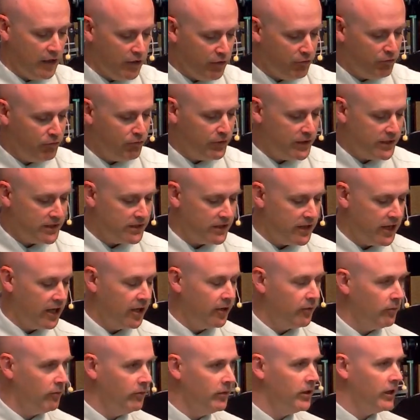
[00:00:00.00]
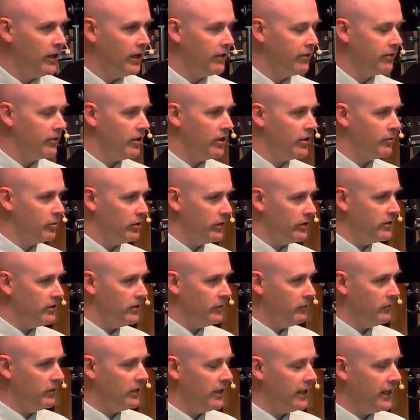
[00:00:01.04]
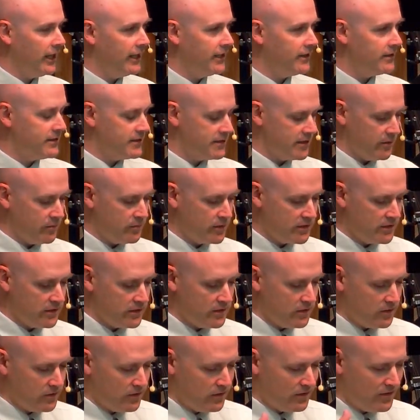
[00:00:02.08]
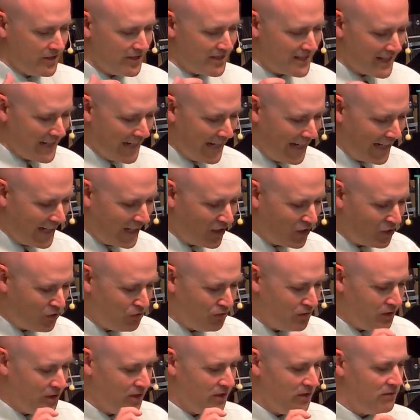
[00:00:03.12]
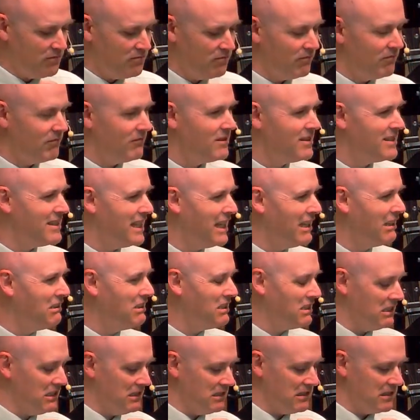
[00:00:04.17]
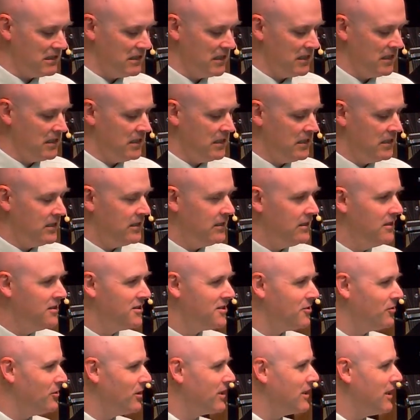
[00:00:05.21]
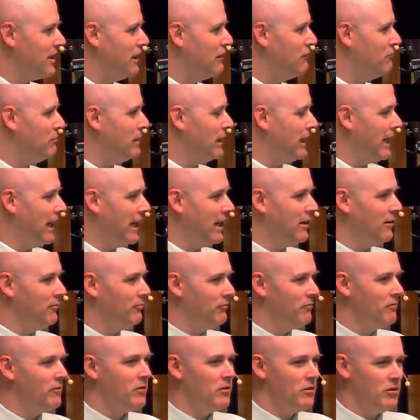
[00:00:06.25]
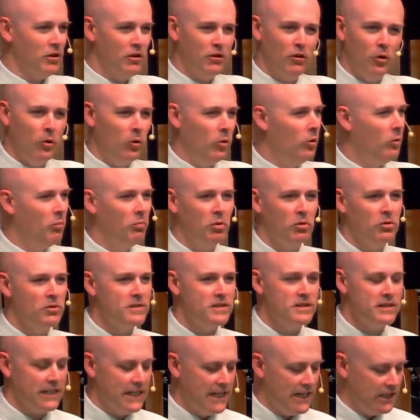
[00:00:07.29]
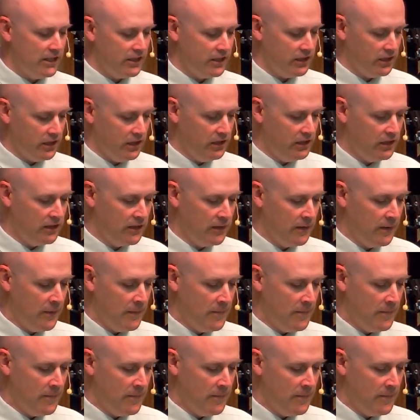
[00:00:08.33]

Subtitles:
every time I thought about them, I had substituted this angry sentence. So it kind of became their whole personality.